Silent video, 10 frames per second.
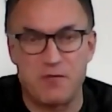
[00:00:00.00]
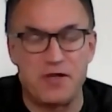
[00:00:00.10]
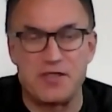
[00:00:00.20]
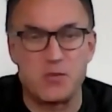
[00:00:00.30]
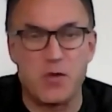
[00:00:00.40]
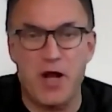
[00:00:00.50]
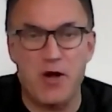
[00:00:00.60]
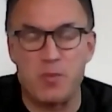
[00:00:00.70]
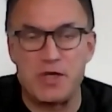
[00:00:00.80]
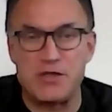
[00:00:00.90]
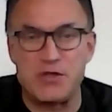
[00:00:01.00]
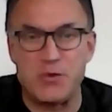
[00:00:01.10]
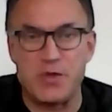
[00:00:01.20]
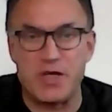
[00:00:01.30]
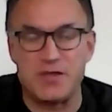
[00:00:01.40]
for instance, what I normally
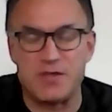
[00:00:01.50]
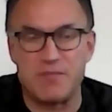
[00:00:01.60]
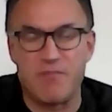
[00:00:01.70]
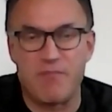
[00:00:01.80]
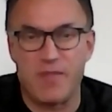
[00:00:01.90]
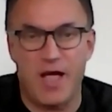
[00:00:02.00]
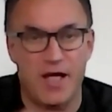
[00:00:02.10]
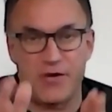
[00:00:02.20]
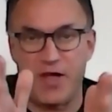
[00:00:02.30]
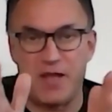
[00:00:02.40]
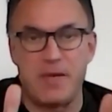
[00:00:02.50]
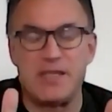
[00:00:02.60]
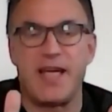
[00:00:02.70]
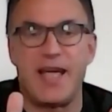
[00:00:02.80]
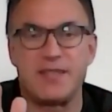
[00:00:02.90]
do is I create my
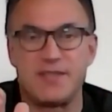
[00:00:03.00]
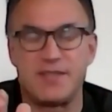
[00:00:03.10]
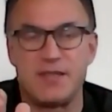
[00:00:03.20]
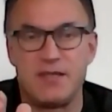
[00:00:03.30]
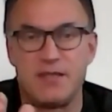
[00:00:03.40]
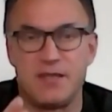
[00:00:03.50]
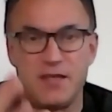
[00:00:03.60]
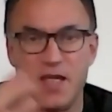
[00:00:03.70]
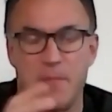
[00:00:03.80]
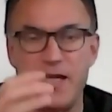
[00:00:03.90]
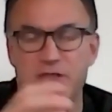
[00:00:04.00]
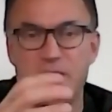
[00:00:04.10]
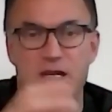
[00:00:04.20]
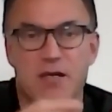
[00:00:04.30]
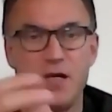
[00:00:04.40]
text.
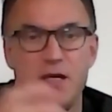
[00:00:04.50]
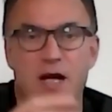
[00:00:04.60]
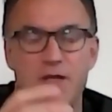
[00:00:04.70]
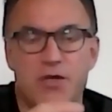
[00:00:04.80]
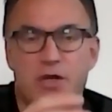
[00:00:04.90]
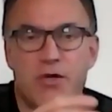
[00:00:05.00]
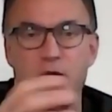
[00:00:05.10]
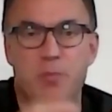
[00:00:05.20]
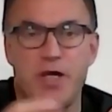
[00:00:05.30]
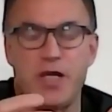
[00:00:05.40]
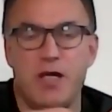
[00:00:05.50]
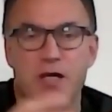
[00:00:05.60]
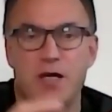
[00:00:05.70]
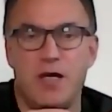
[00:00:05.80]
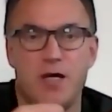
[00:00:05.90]
Imagine, and I don't know, it could be
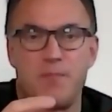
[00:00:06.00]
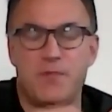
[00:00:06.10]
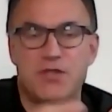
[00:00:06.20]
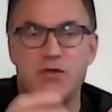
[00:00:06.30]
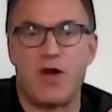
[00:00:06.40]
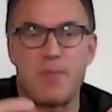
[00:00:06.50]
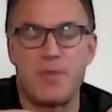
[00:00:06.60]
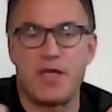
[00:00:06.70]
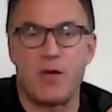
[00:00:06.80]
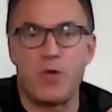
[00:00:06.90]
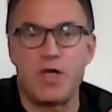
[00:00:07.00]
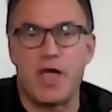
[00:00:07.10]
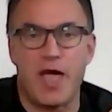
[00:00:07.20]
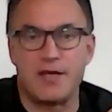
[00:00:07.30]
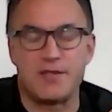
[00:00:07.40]
describing a
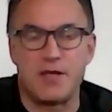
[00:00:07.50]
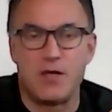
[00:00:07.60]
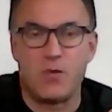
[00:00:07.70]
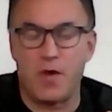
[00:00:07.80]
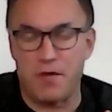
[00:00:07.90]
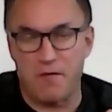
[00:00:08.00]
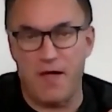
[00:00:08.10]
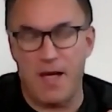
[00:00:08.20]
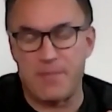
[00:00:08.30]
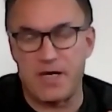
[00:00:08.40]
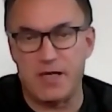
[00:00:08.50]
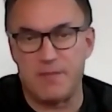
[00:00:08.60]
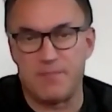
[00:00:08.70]
weekend with your family.